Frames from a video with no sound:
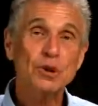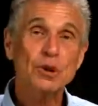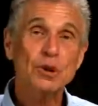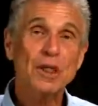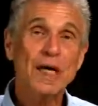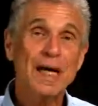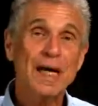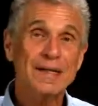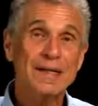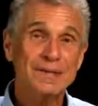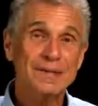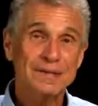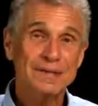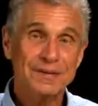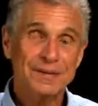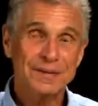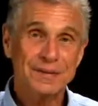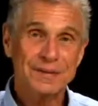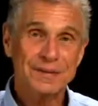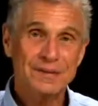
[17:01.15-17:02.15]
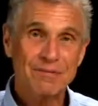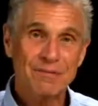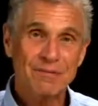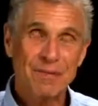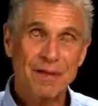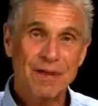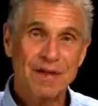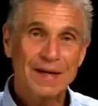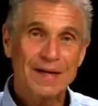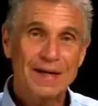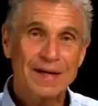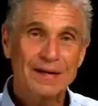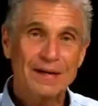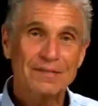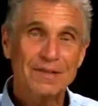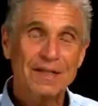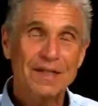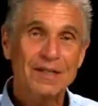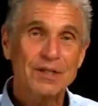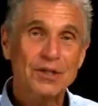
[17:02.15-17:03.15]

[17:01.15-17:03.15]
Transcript: child, of the